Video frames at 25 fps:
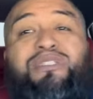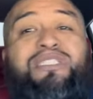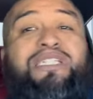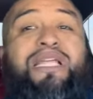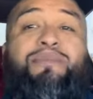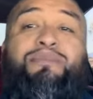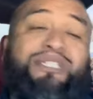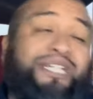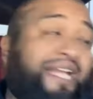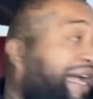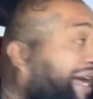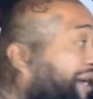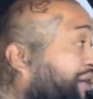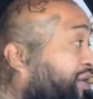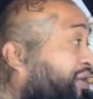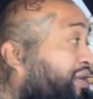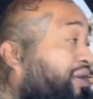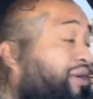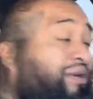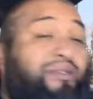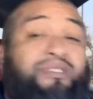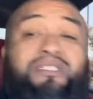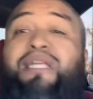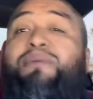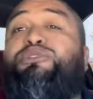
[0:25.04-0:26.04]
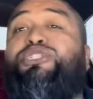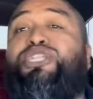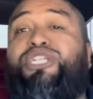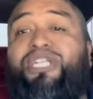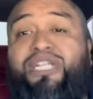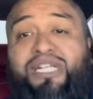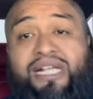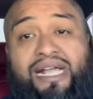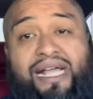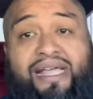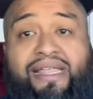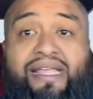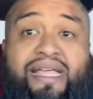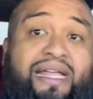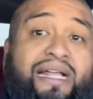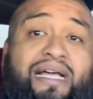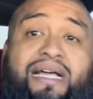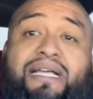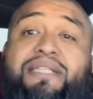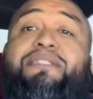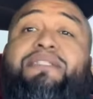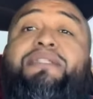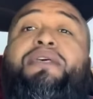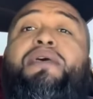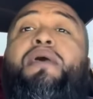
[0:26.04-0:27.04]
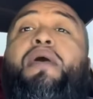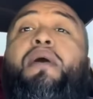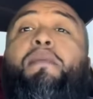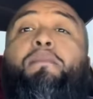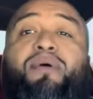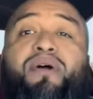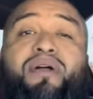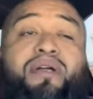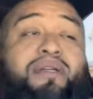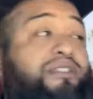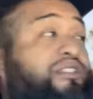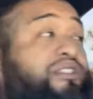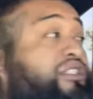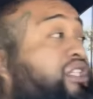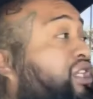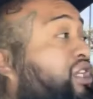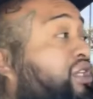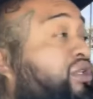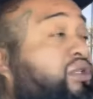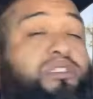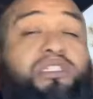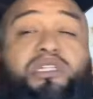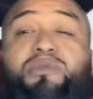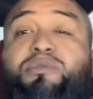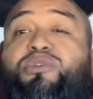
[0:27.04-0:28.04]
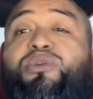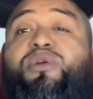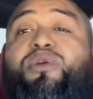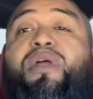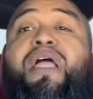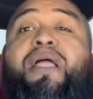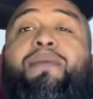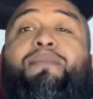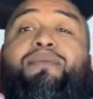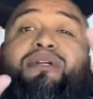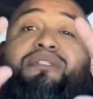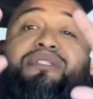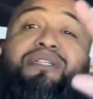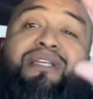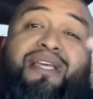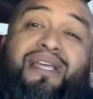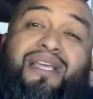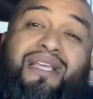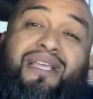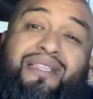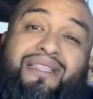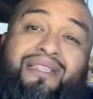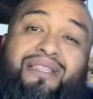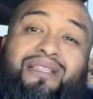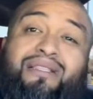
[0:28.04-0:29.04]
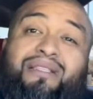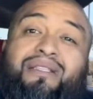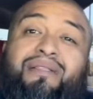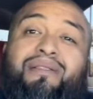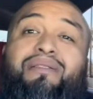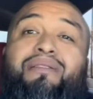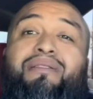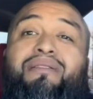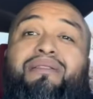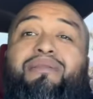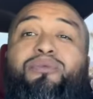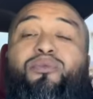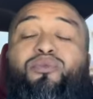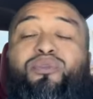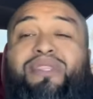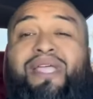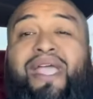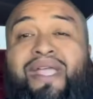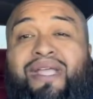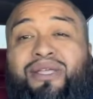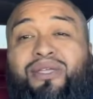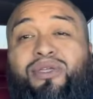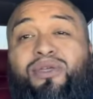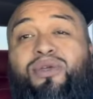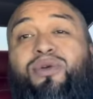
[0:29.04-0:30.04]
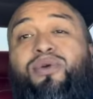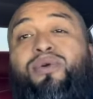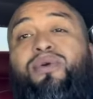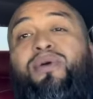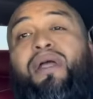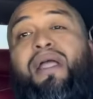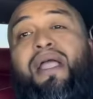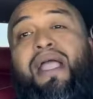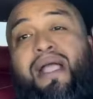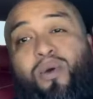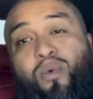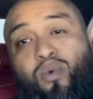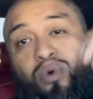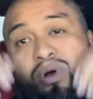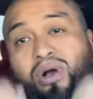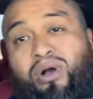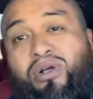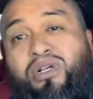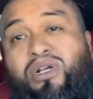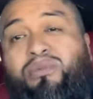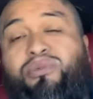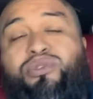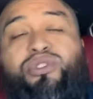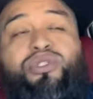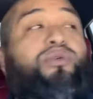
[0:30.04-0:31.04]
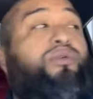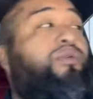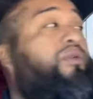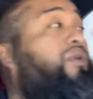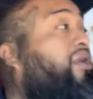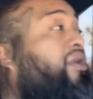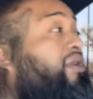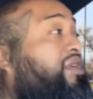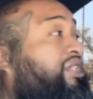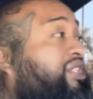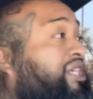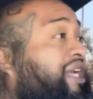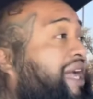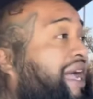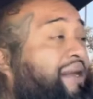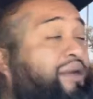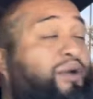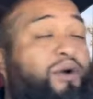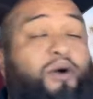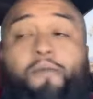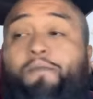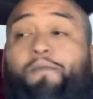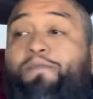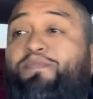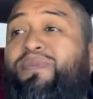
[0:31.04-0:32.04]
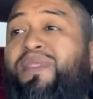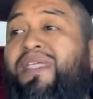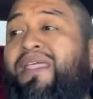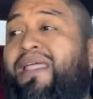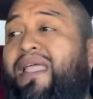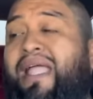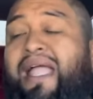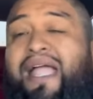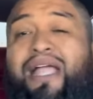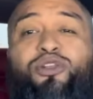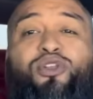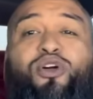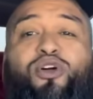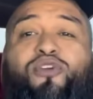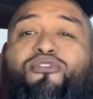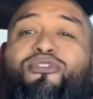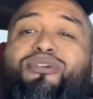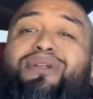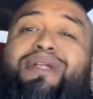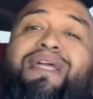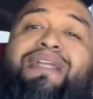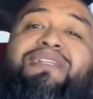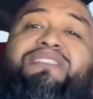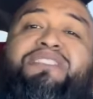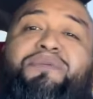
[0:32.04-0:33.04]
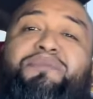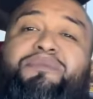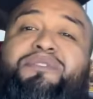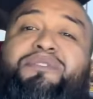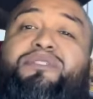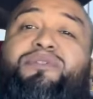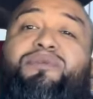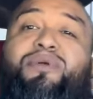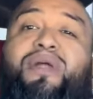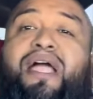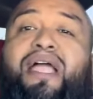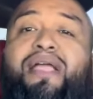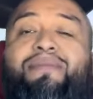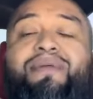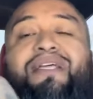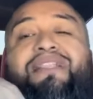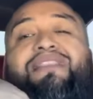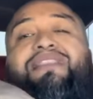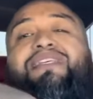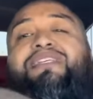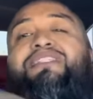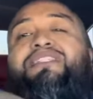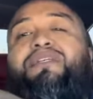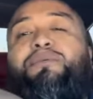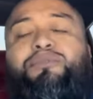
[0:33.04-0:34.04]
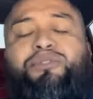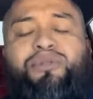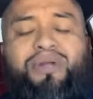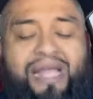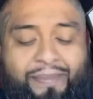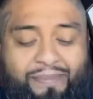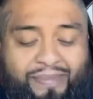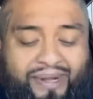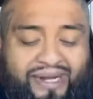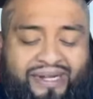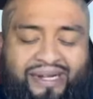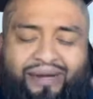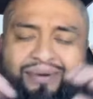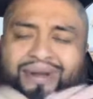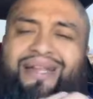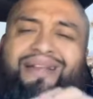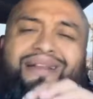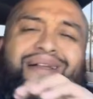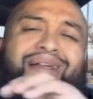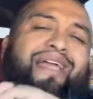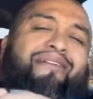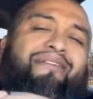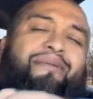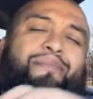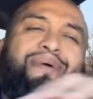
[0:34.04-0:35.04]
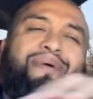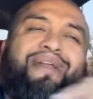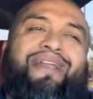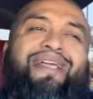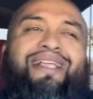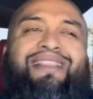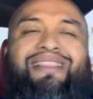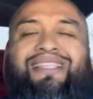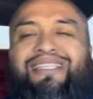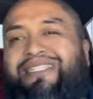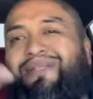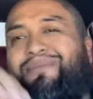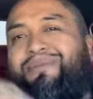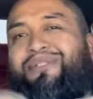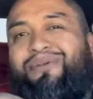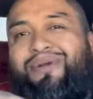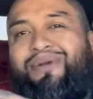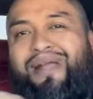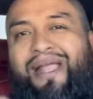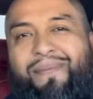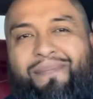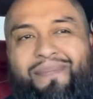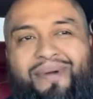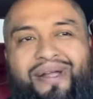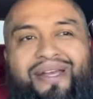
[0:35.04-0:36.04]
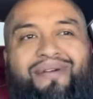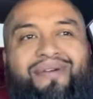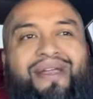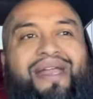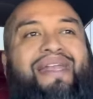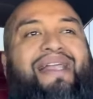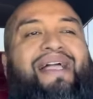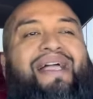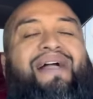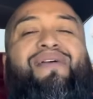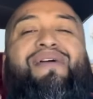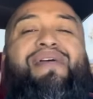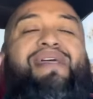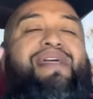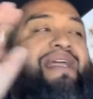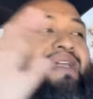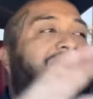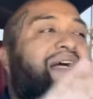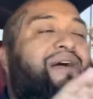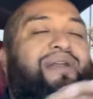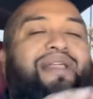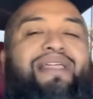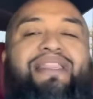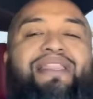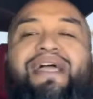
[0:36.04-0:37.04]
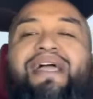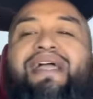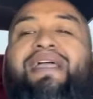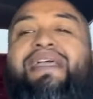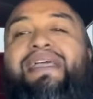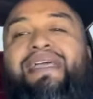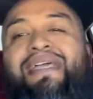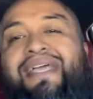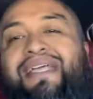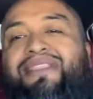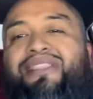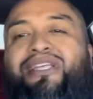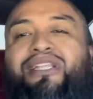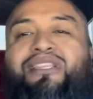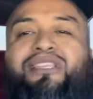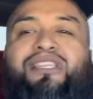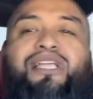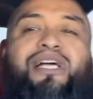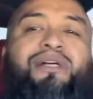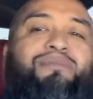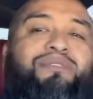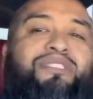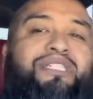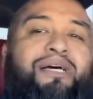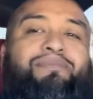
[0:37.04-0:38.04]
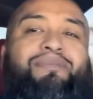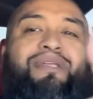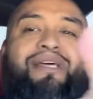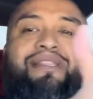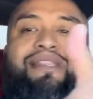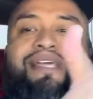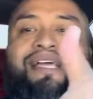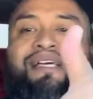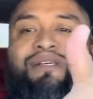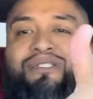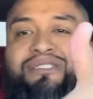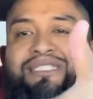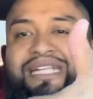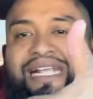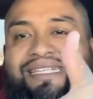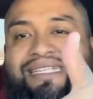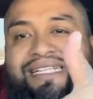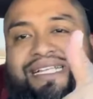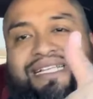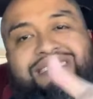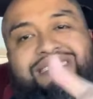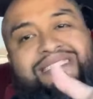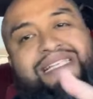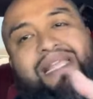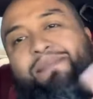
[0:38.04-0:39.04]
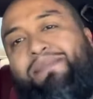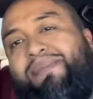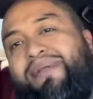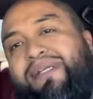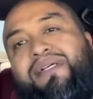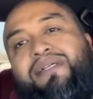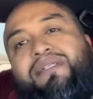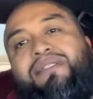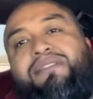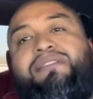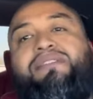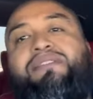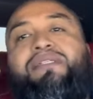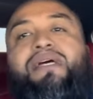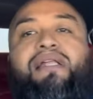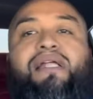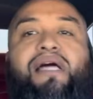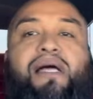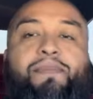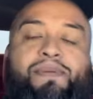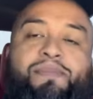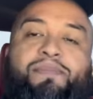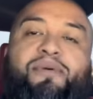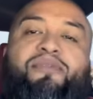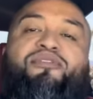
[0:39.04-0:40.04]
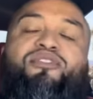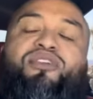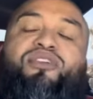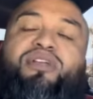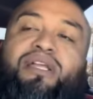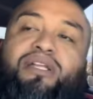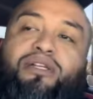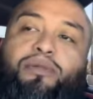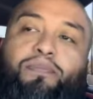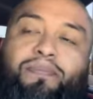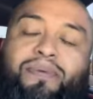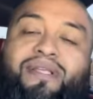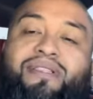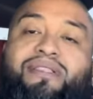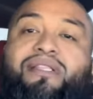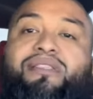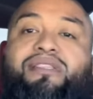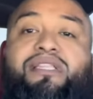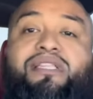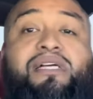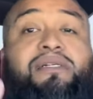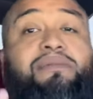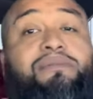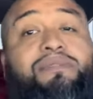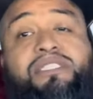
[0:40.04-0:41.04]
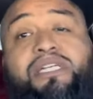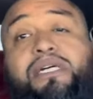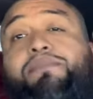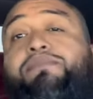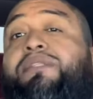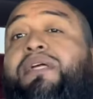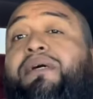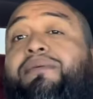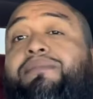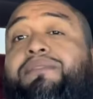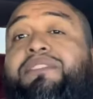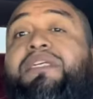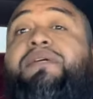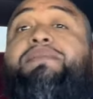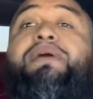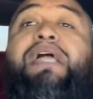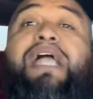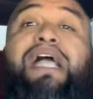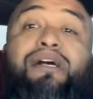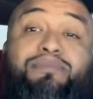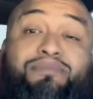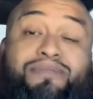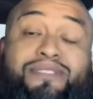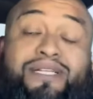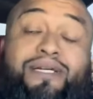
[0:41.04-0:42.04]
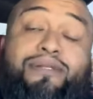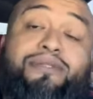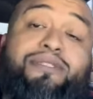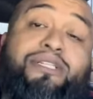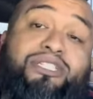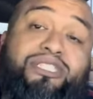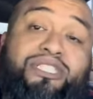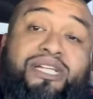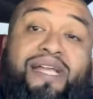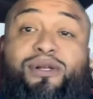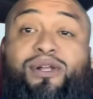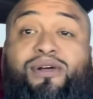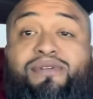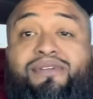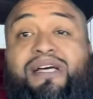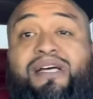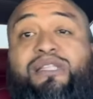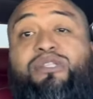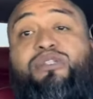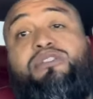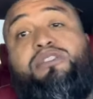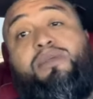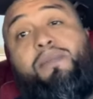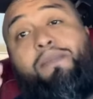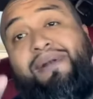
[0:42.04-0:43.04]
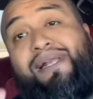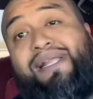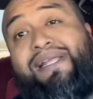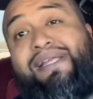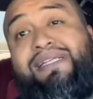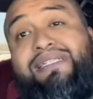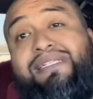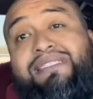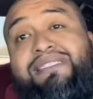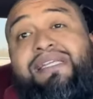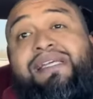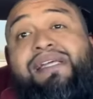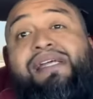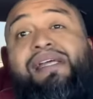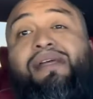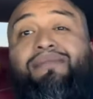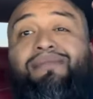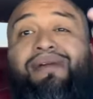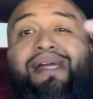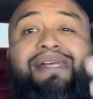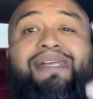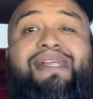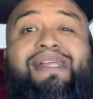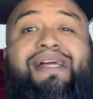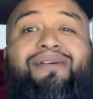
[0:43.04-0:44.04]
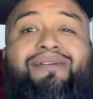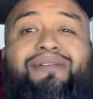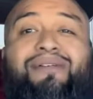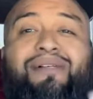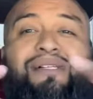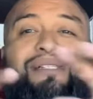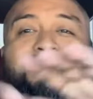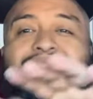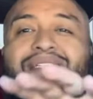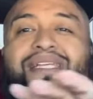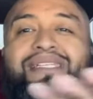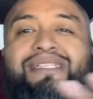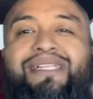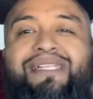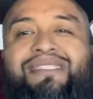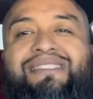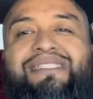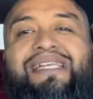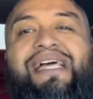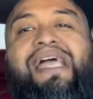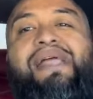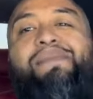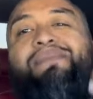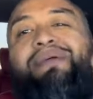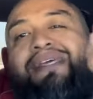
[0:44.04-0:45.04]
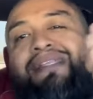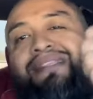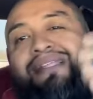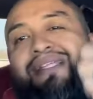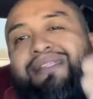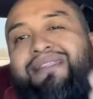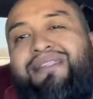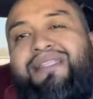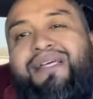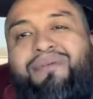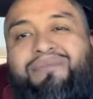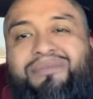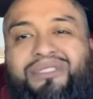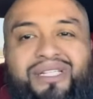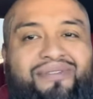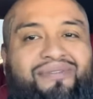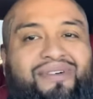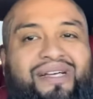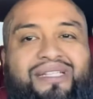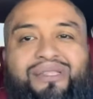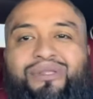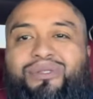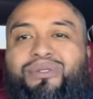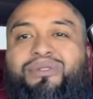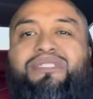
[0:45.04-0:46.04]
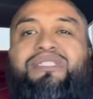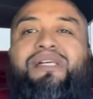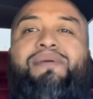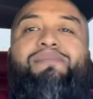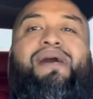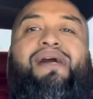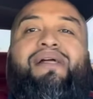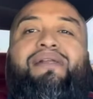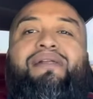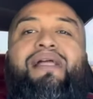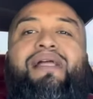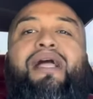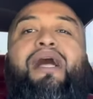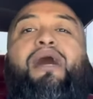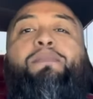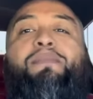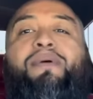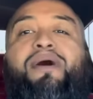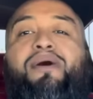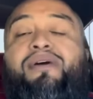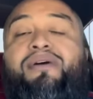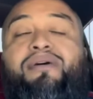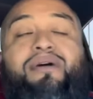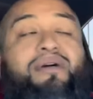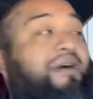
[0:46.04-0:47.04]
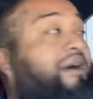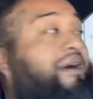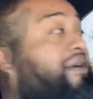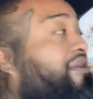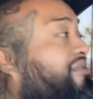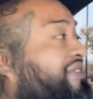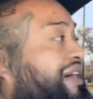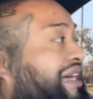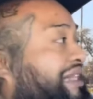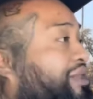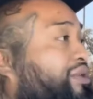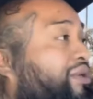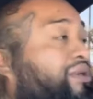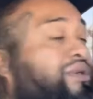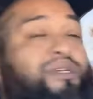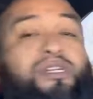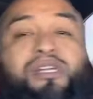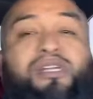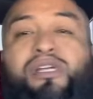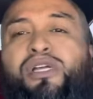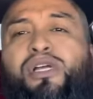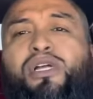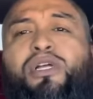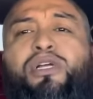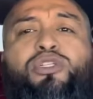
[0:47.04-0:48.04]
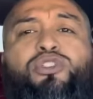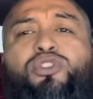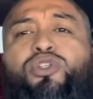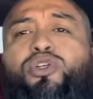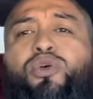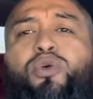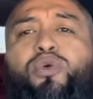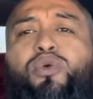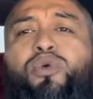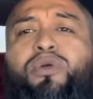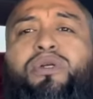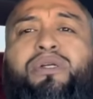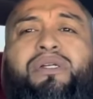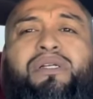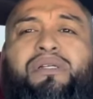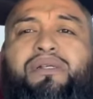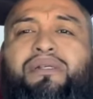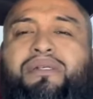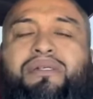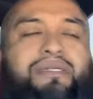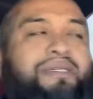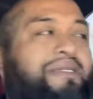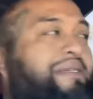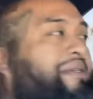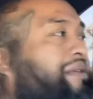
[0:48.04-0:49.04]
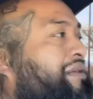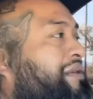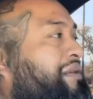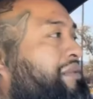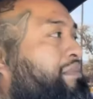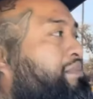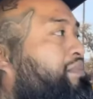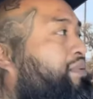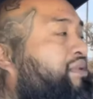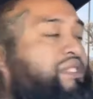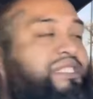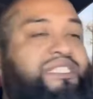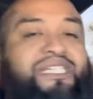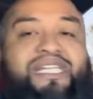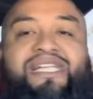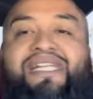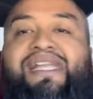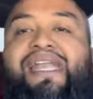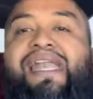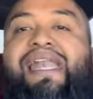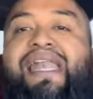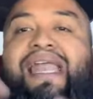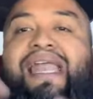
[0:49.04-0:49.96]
same channel, same chingaderas. But to the new subscribers, thank you, and welcome to our channel. And don't forget to subscribe. Hit the subscribe button right now. Everybody hit the subscribe button right now. Not only that, hit the thumbs up. That was like this, eh? Because a lot of people forget to hit the thumbs up. Thumbs up helps out the channel, vatos. So please, right now, take the time. Hit the thumbs up, vatos. Come on. Help out a vato to proceed in